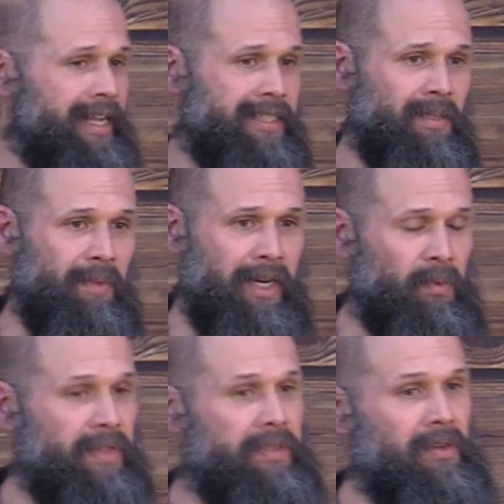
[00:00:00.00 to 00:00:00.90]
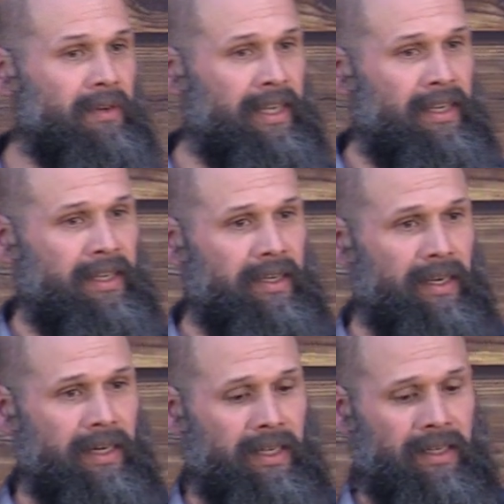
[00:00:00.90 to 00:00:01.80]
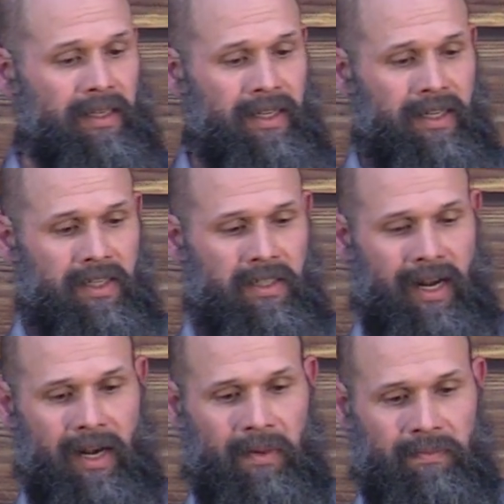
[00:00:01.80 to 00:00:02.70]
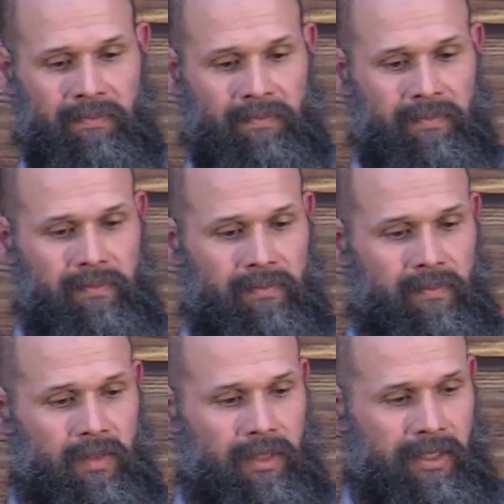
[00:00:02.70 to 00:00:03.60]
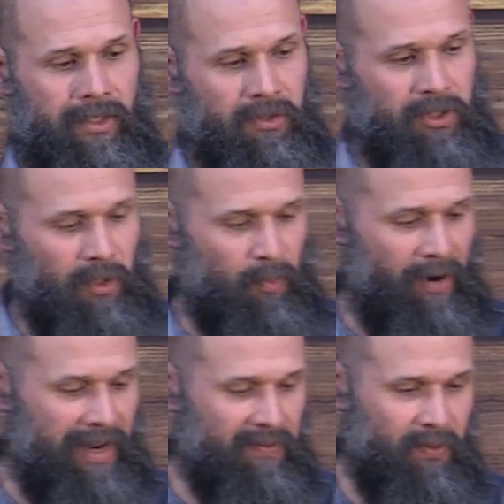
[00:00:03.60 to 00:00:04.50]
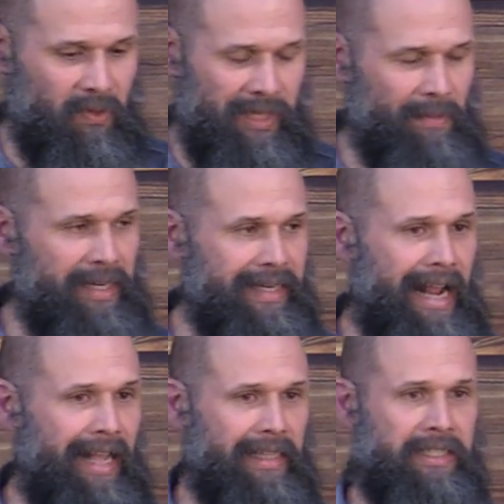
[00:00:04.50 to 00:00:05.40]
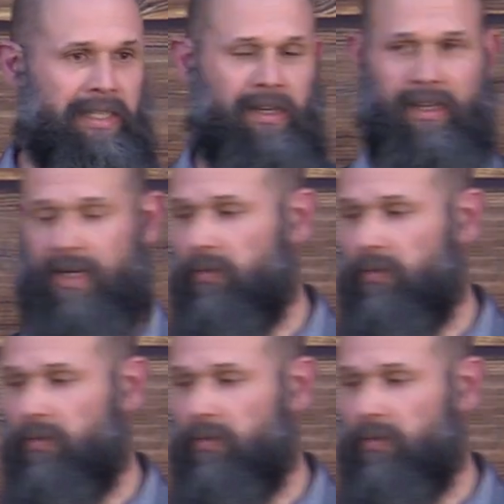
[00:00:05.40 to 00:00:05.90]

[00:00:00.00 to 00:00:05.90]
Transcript: take somebody with you. You're going to use your prideful, limited knowledge, and you